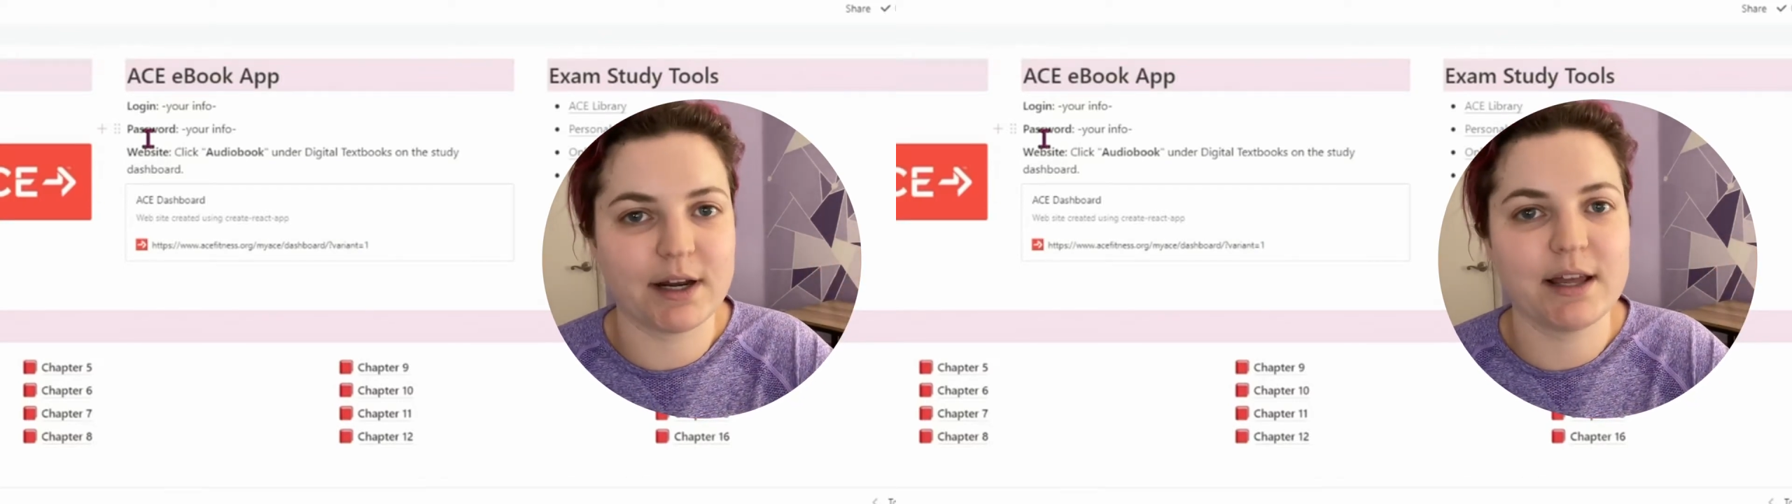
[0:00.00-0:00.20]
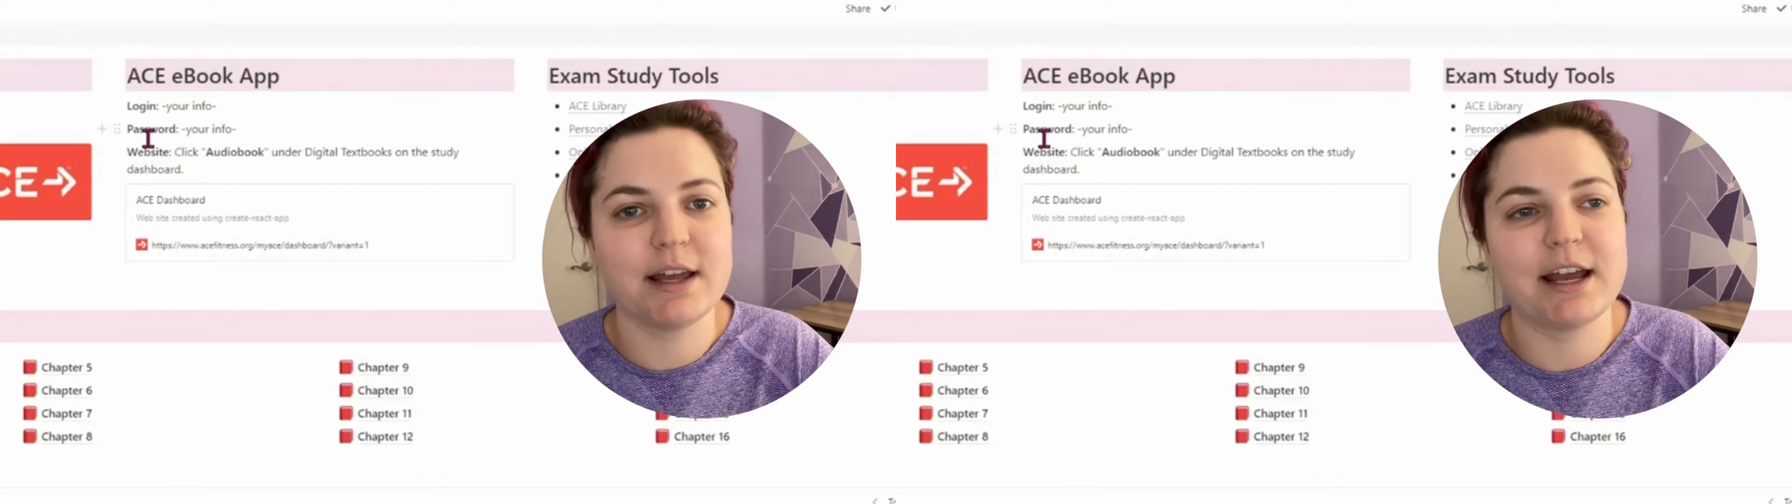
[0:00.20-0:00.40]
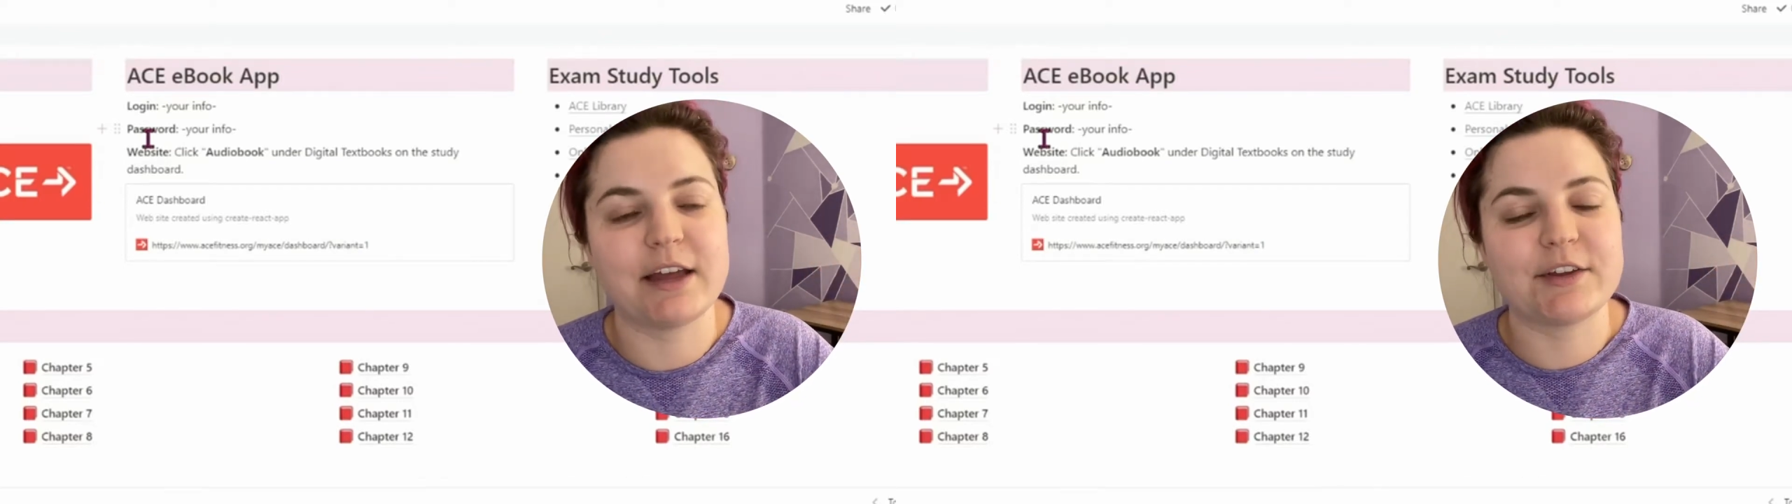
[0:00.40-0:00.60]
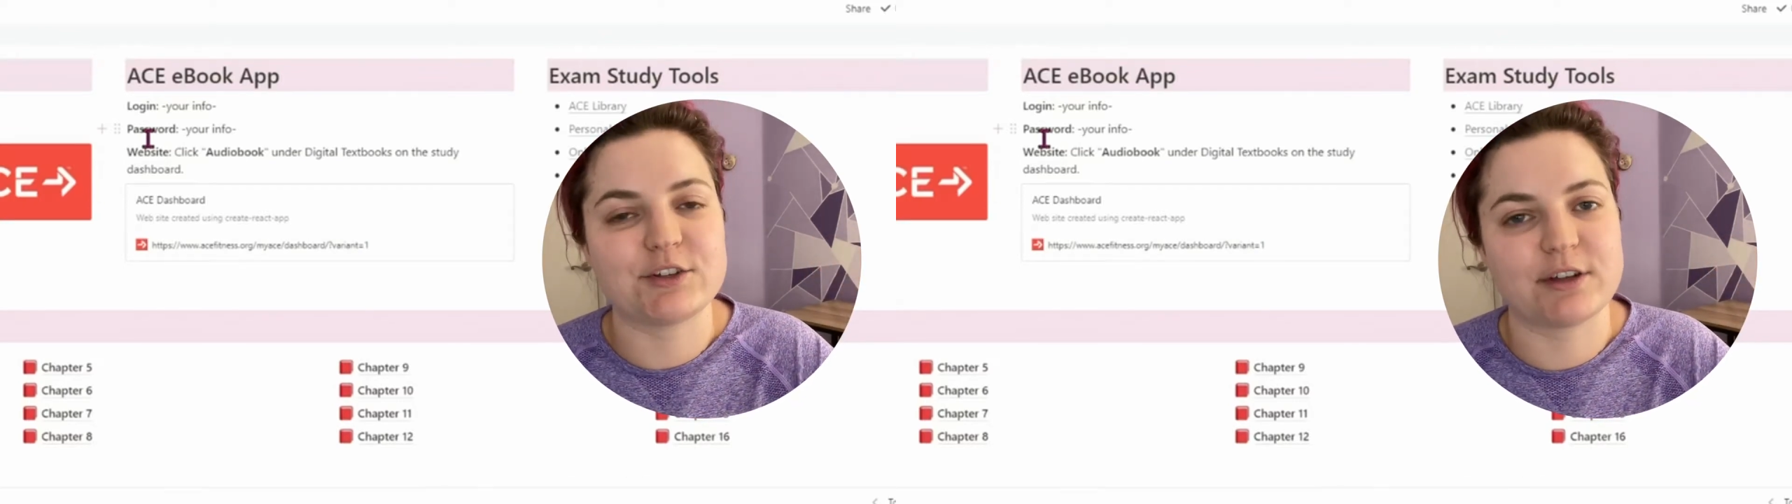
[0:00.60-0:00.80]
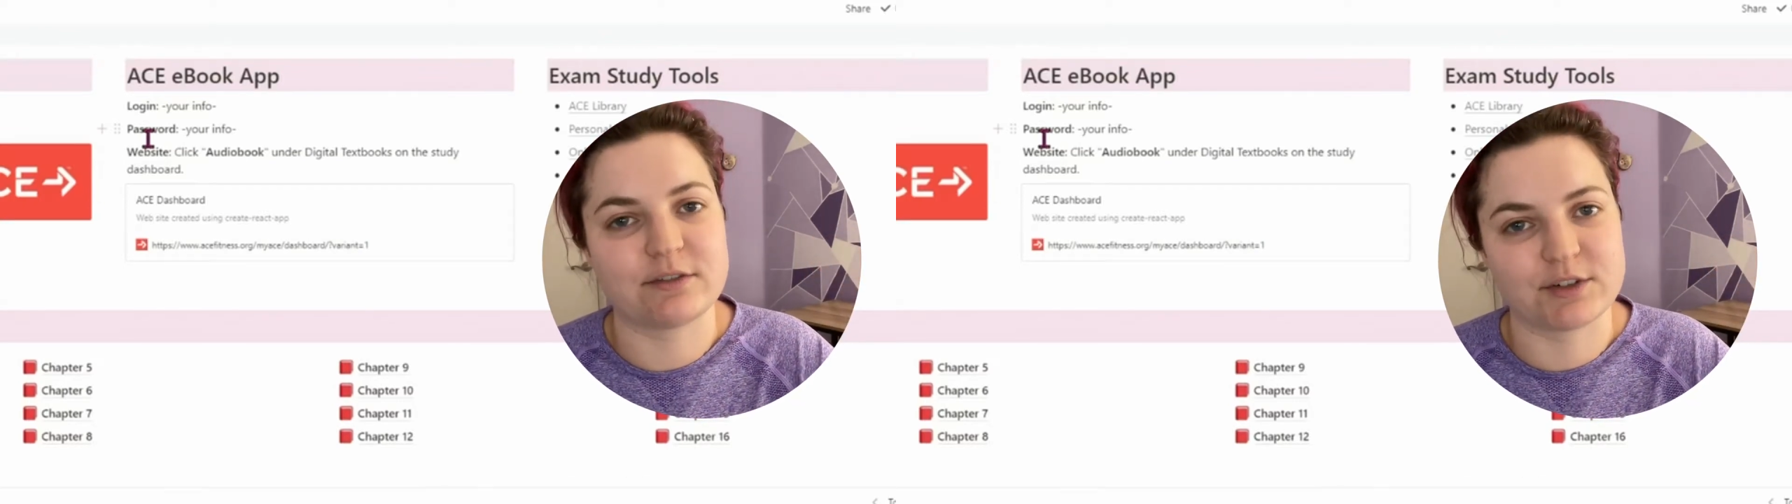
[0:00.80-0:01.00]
and they do that for